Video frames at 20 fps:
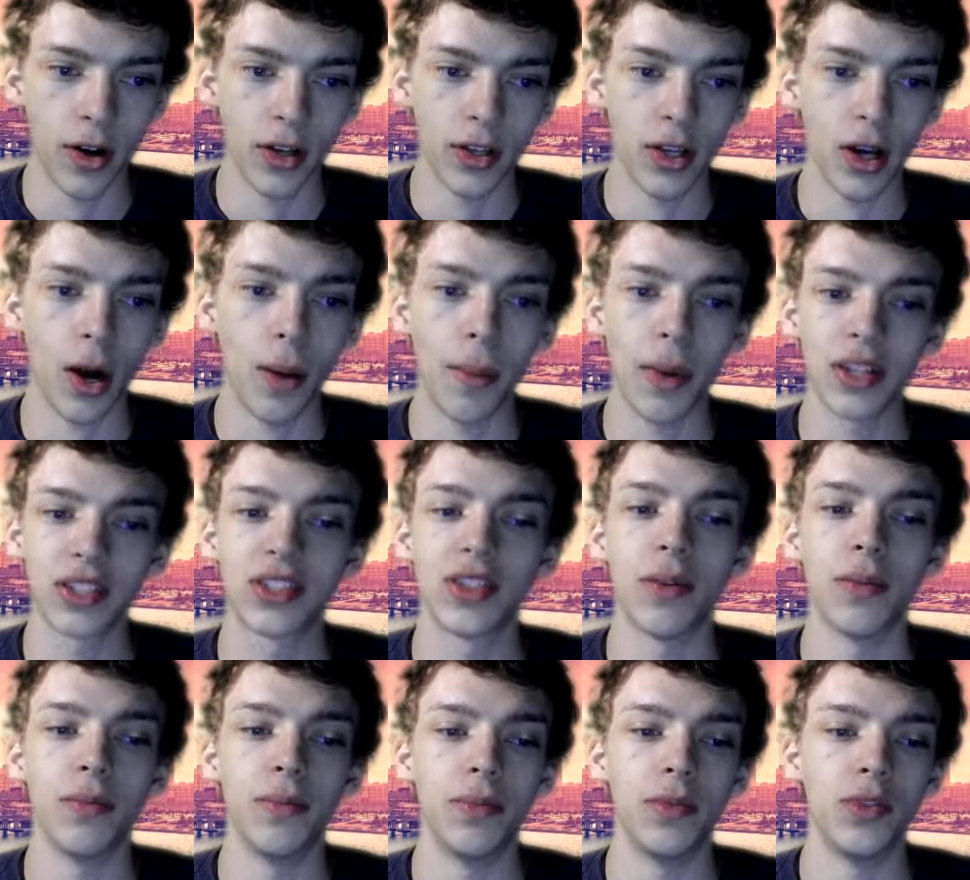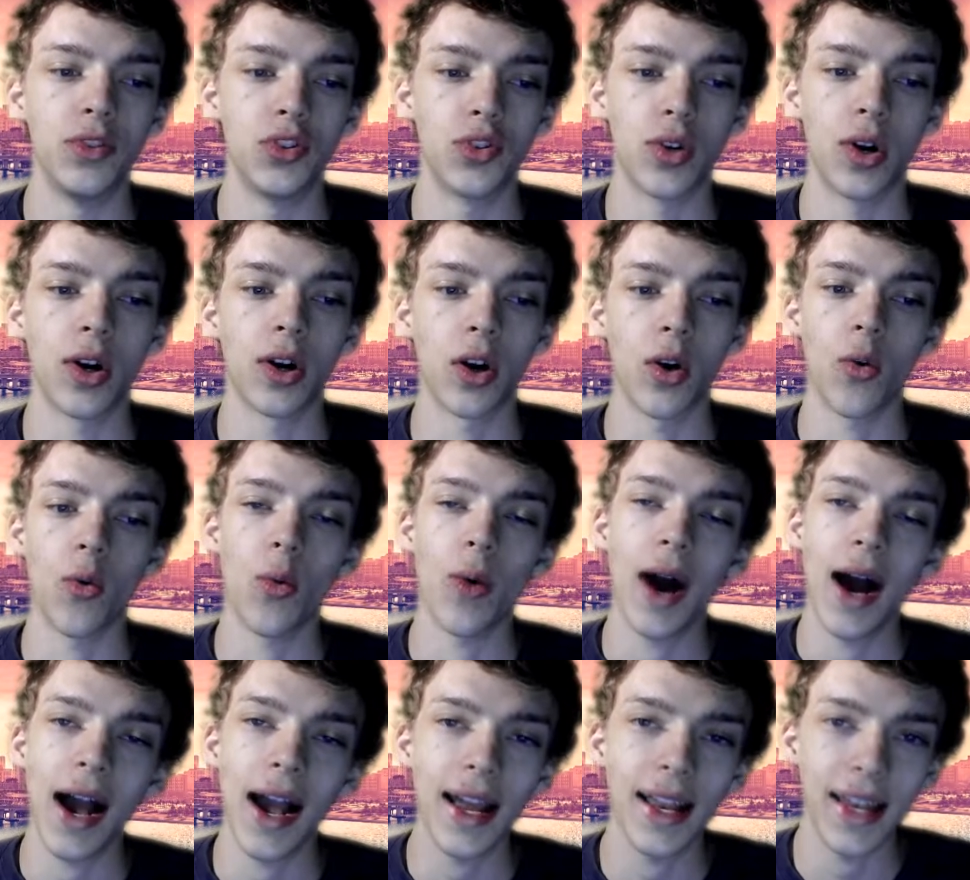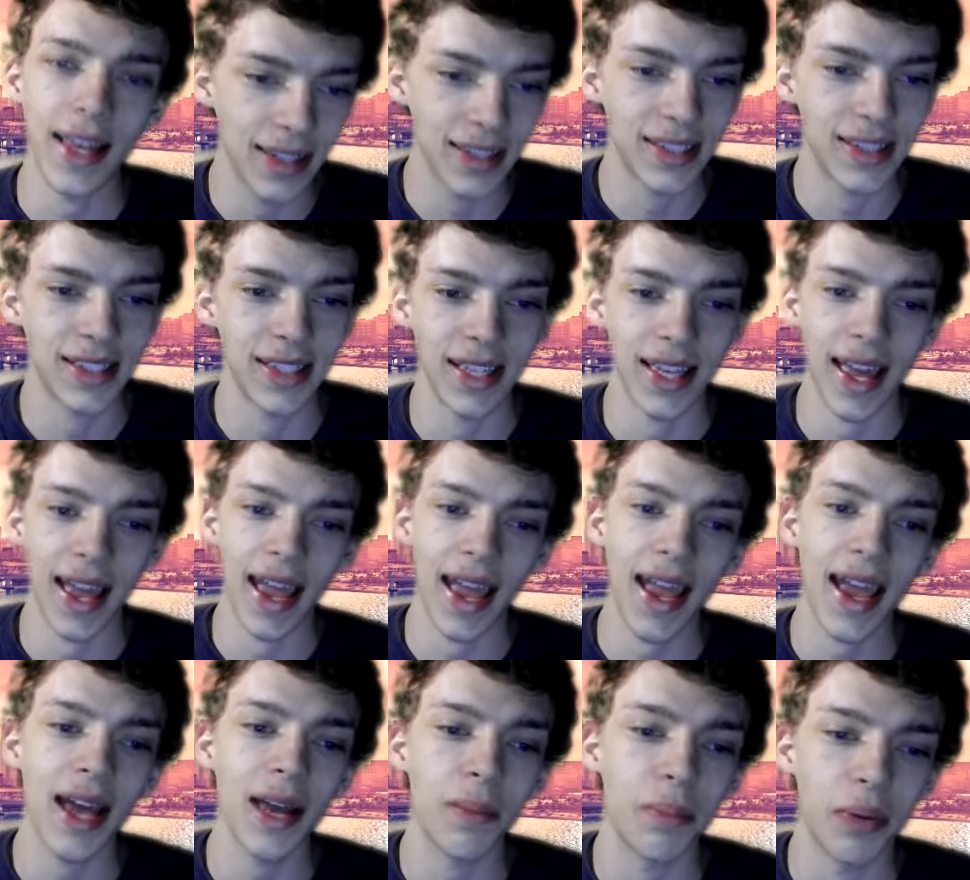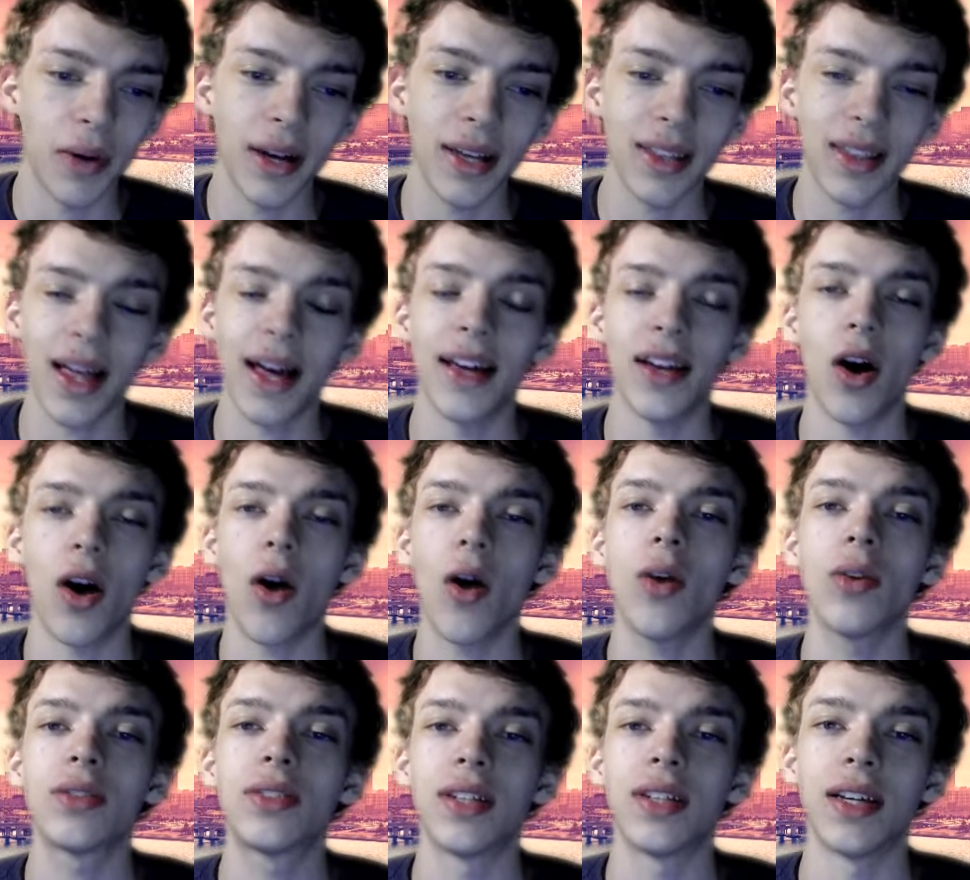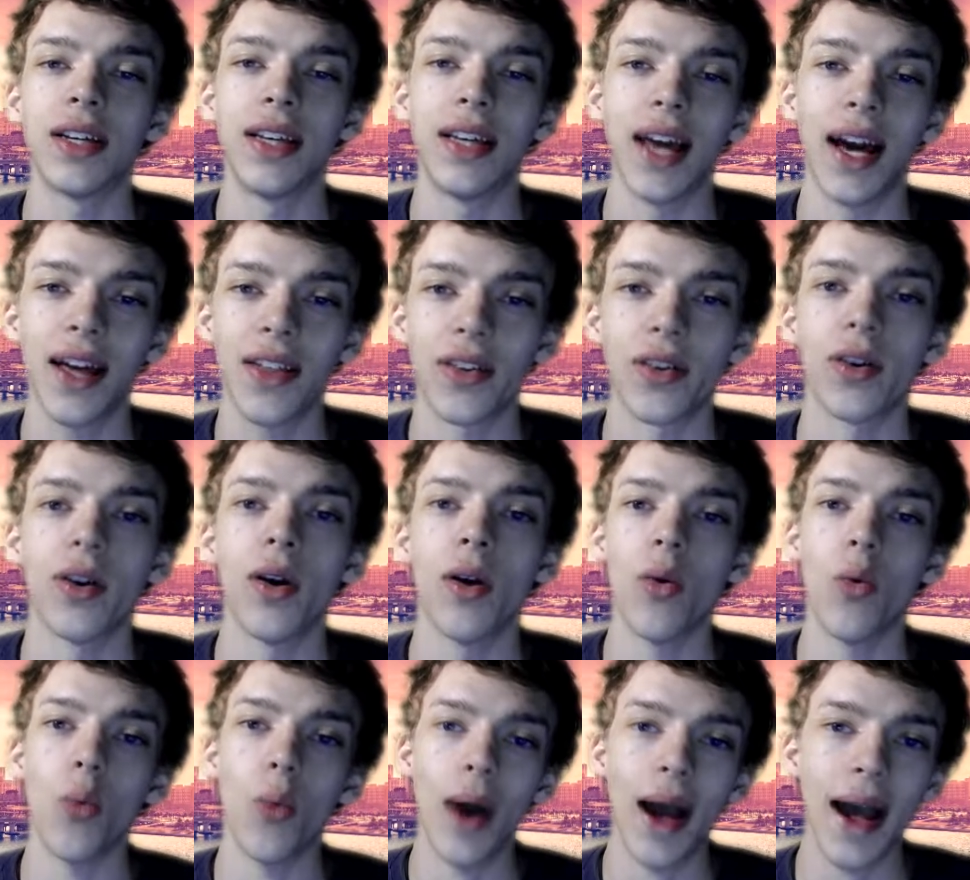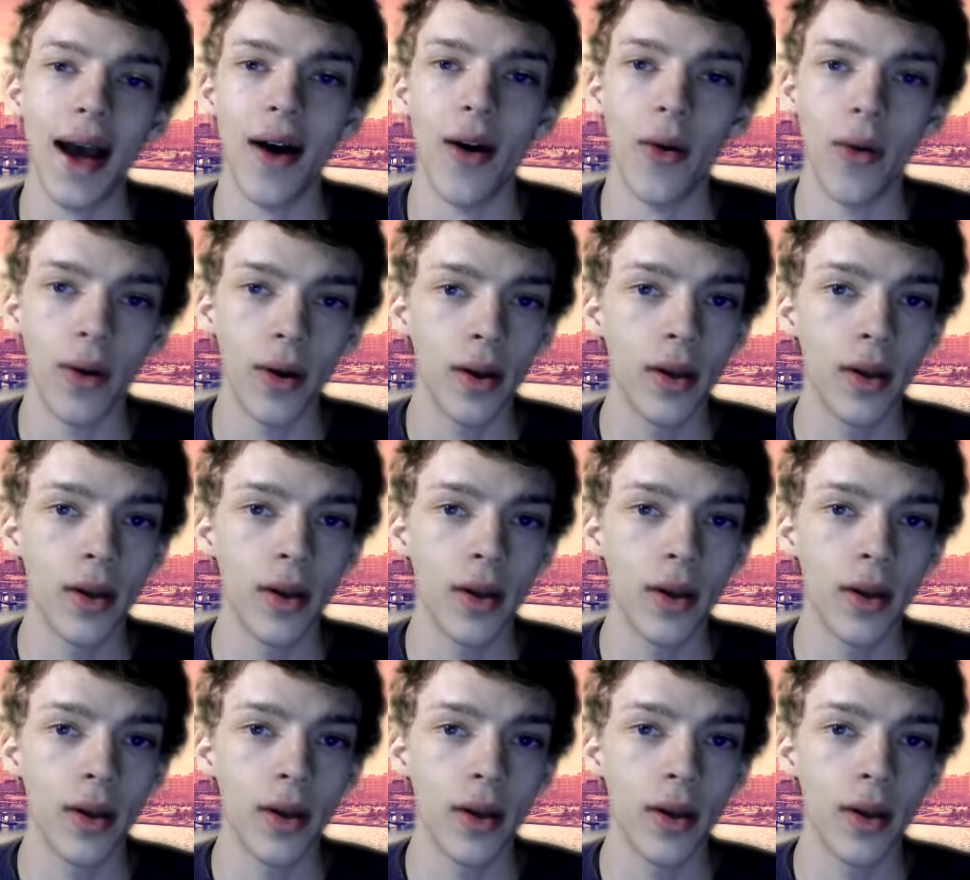y'all must have drunk wine, hissy, and Bud Light all together. Wow.